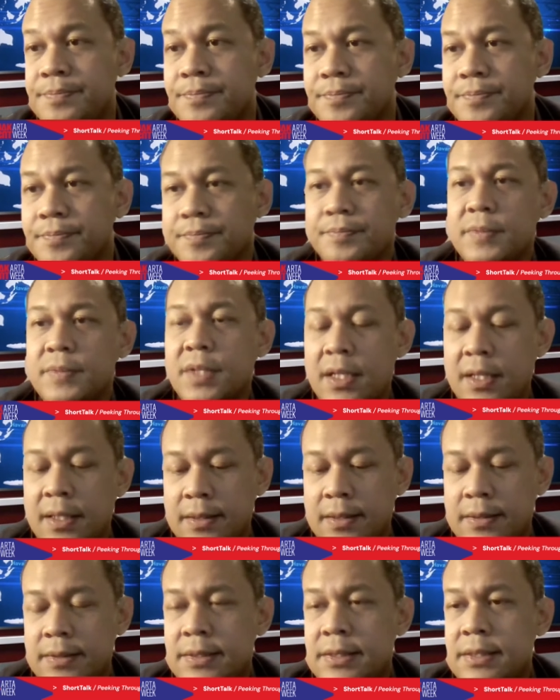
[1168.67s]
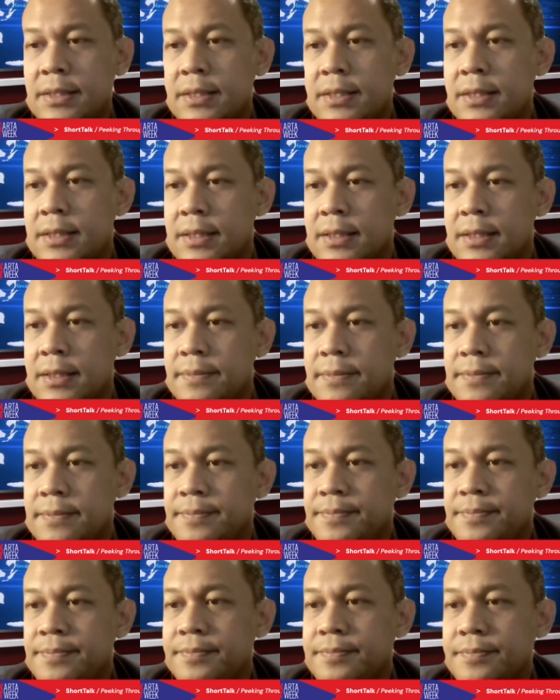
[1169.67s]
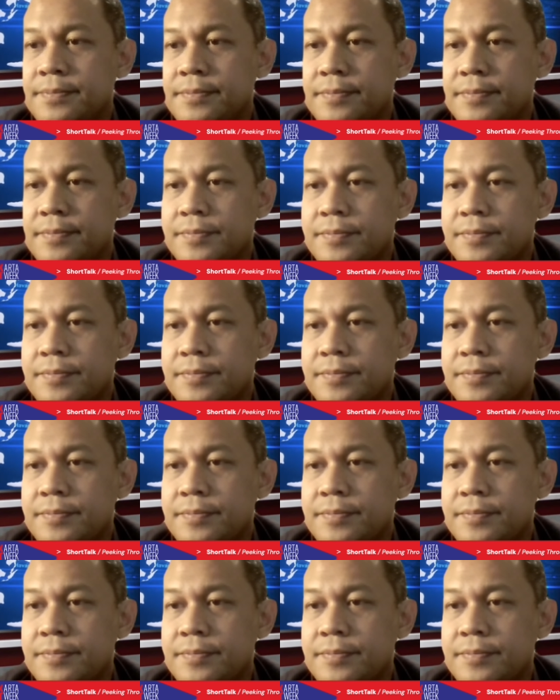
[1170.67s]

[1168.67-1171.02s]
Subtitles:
(silence)